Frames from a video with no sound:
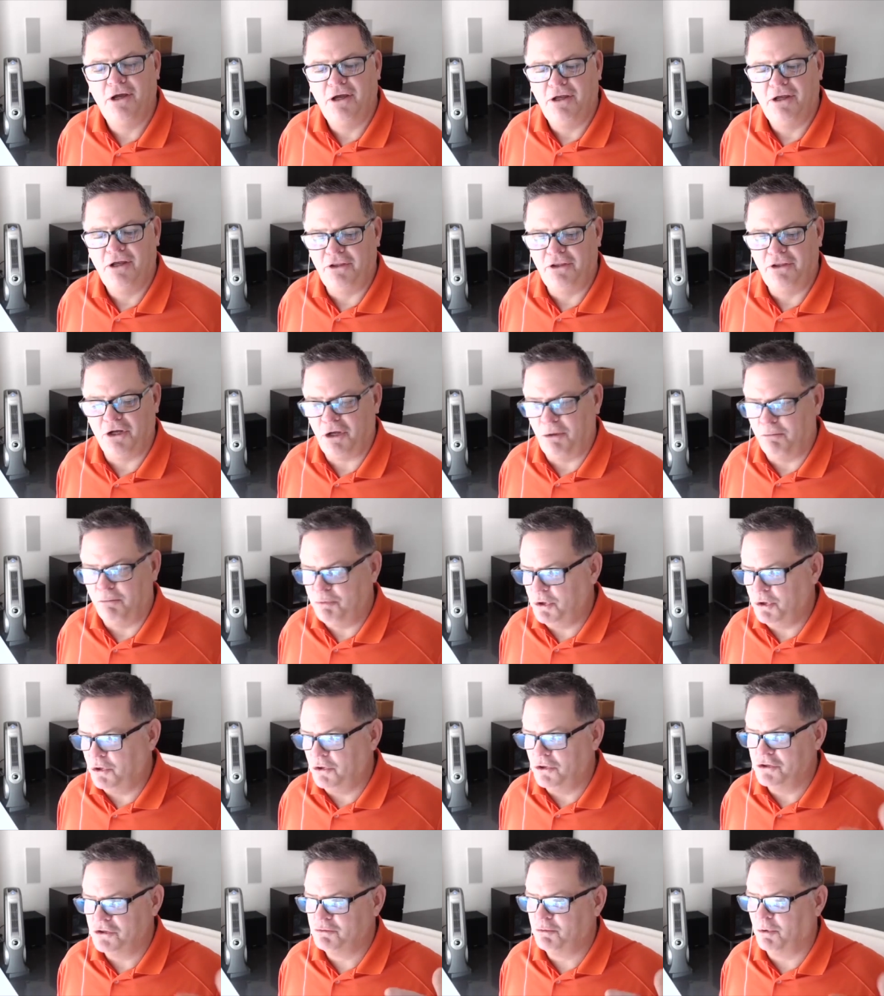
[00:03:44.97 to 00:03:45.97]
the
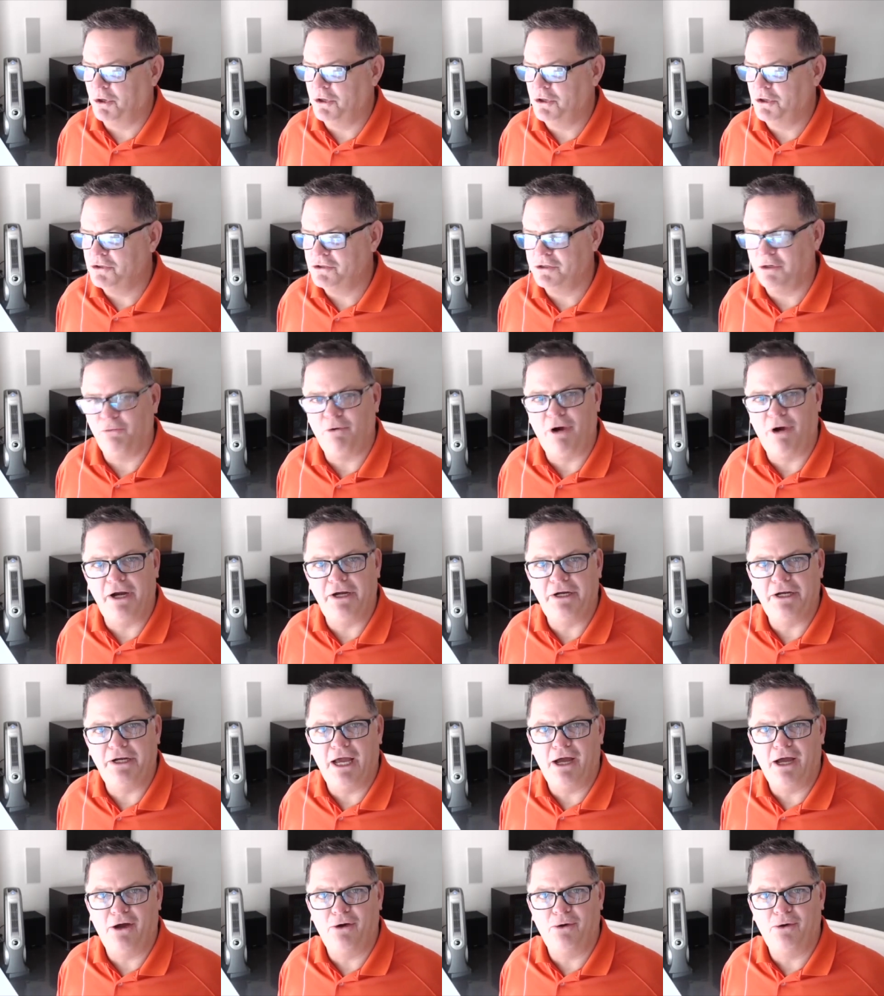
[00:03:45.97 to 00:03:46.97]
computers we're using right
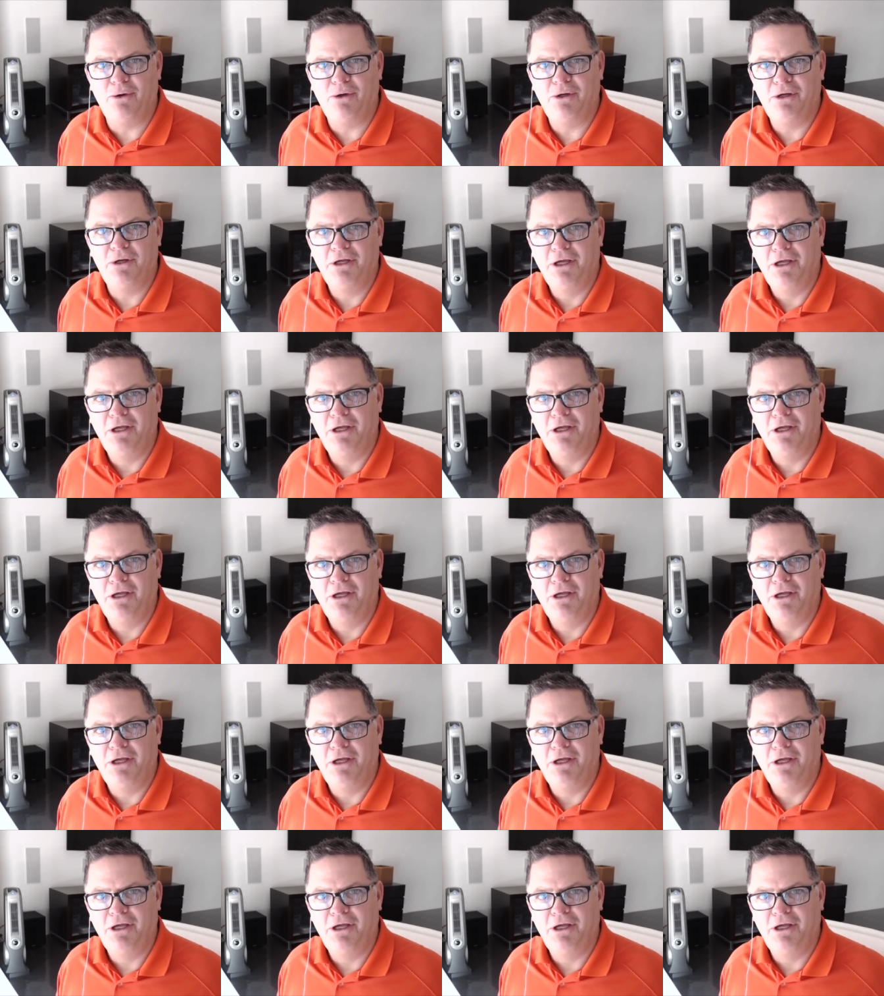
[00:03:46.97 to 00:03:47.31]
now,